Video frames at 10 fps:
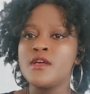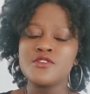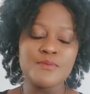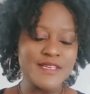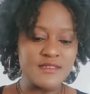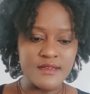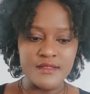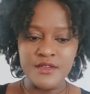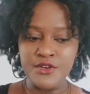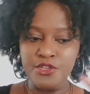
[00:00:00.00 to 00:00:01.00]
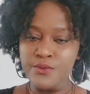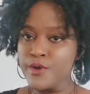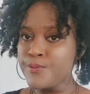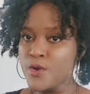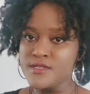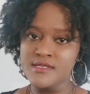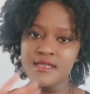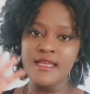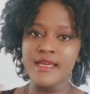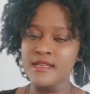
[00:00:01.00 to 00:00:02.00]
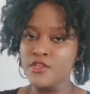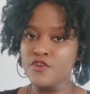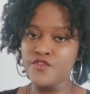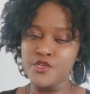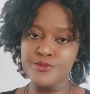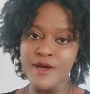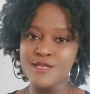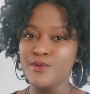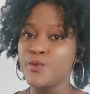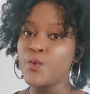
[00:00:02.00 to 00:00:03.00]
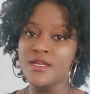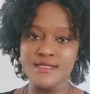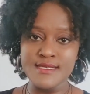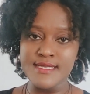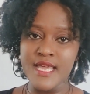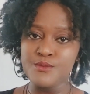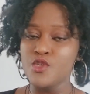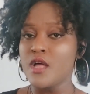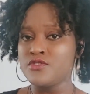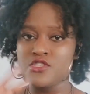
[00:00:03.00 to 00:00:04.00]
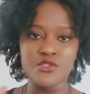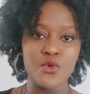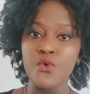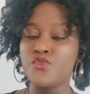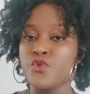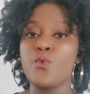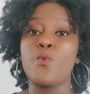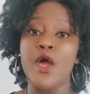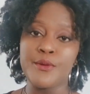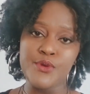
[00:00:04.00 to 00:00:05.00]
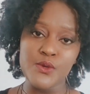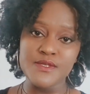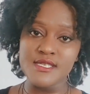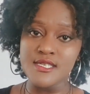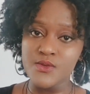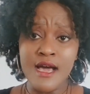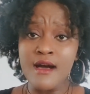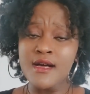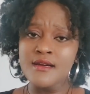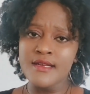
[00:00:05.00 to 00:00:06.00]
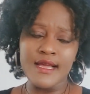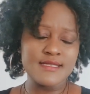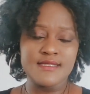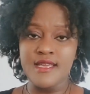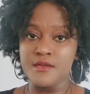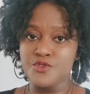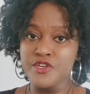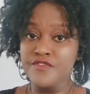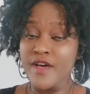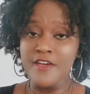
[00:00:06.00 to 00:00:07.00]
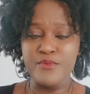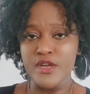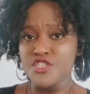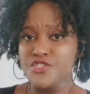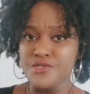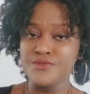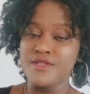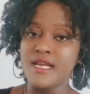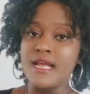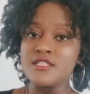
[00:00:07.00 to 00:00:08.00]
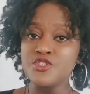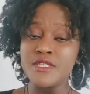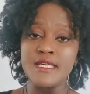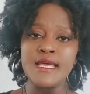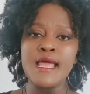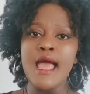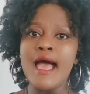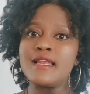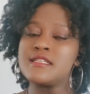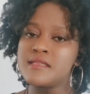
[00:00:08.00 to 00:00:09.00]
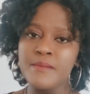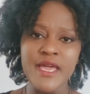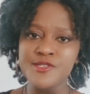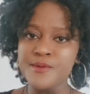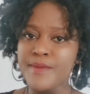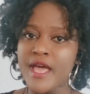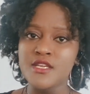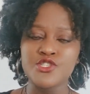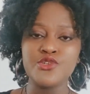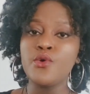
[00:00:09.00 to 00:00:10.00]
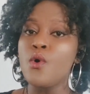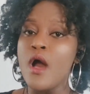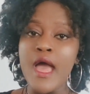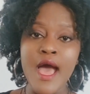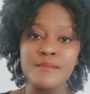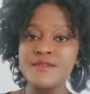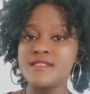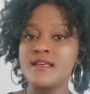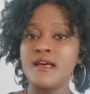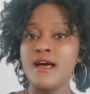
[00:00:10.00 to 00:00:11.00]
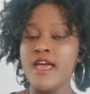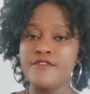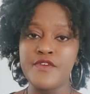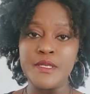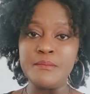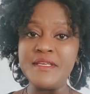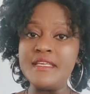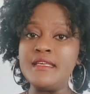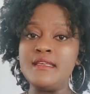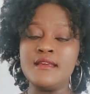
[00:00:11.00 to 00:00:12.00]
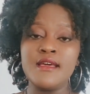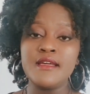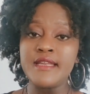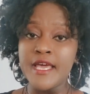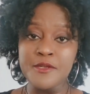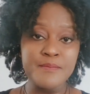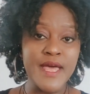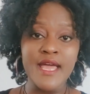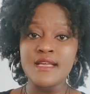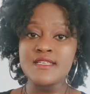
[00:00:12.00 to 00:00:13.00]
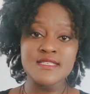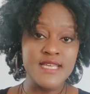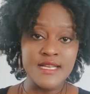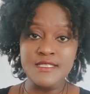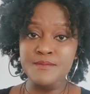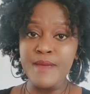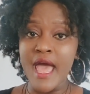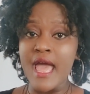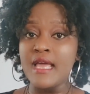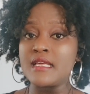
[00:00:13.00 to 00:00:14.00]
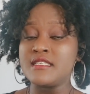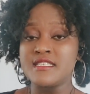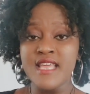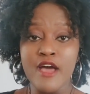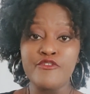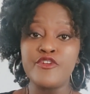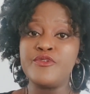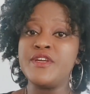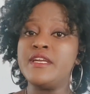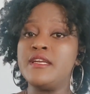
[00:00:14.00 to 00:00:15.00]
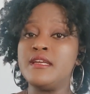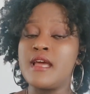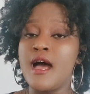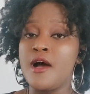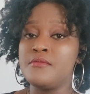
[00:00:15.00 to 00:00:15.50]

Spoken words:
So basically, the renewal process and getting your first passport works the same. So I'll just go through one process. Like I said, yeah, 25 branches through the country, and it's the major banks: your ABSA, FNB, Nedbank, Standard Bank, Discovery,